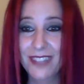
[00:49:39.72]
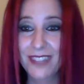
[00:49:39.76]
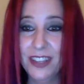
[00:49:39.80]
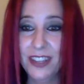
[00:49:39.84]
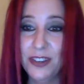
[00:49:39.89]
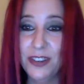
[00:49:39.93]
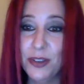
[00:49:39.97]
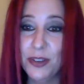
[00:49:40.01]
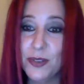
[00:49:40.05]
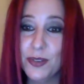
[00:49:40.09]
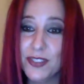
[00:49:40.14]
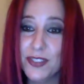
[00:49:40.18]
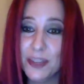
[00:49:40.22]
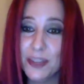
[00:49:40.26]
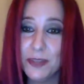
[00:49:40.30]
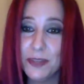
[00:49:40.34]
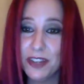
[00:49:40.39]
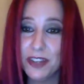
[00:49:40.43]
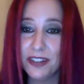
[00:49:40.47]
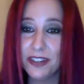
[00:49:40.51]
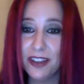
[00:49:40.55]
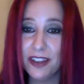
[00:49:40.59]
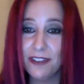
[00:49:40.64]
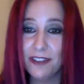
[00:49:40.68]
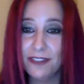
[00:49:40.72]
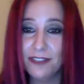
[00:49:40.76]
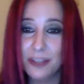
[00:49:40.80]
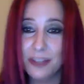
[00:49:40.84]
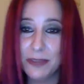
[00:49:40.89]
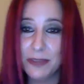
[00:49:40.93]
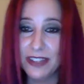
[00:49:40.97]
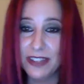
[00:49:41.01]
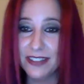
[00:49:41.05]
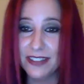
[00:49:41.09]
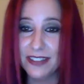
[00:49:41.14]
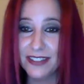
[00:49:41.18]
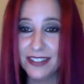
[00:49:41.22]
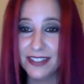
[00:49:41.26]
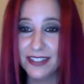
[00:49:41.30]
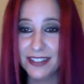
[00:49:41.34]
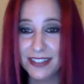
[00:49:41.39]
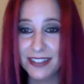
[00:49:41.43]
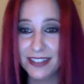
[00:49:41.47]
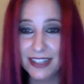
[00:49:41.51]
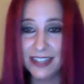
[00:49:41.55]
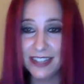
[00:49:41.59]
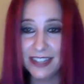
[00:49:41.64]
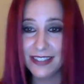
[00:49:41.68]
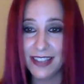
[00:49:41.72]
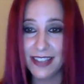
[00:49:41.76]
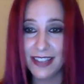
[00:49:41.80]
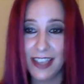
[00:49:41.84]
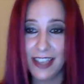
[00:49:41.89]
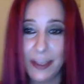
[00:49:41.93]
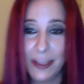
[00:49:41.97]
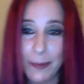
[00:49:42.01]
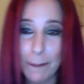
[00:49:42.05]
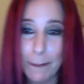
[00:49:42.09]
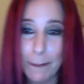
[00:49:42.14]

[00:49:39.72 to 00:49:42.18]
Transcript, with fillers: No subject off limits, Lisa.